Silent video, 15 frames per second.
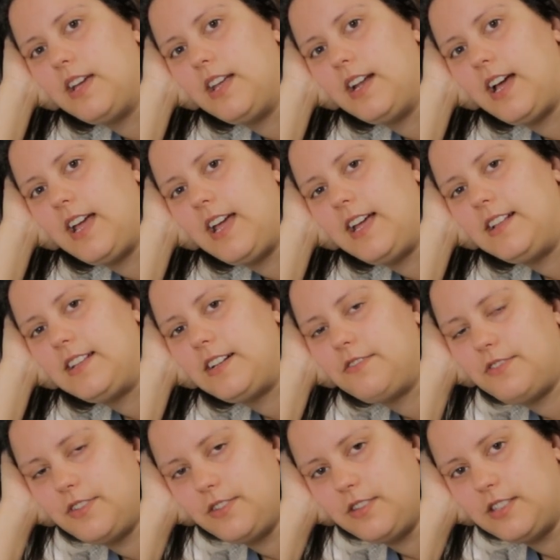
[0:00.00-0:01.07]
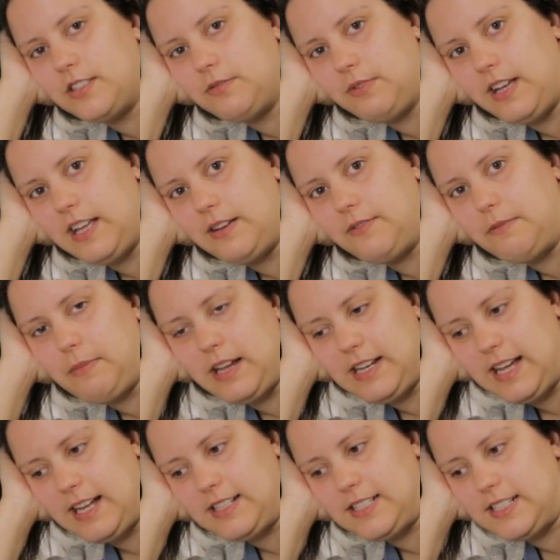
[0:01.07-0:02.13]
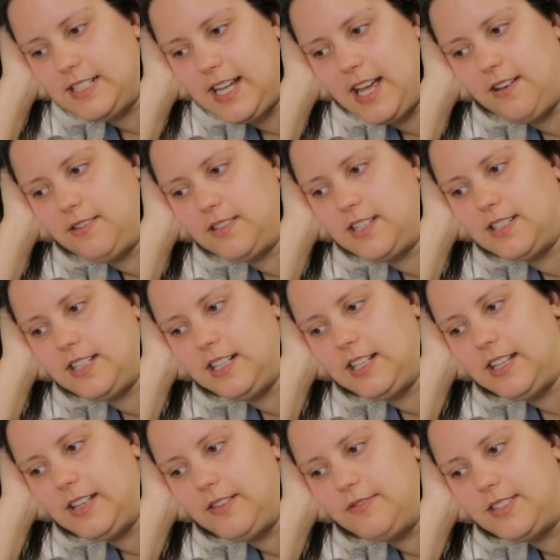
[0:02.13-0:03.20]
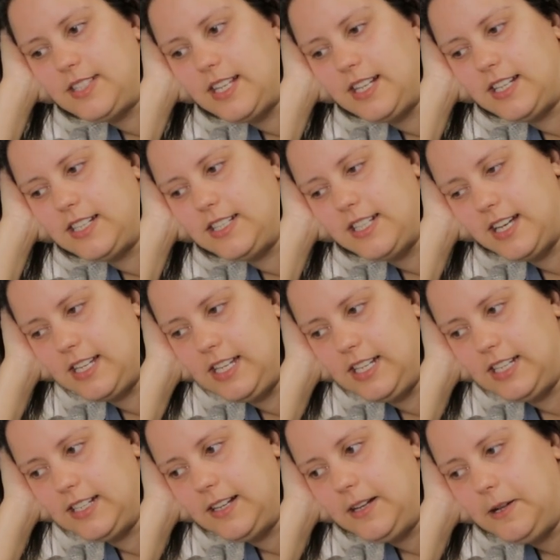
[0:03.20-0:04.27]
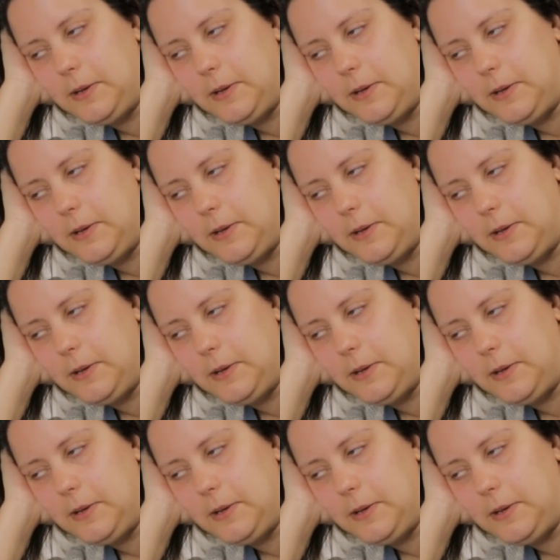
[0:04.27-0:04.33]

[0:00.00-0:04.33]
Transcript: and I hate that I feel this way when my dad's in town because he lives in Kentucky,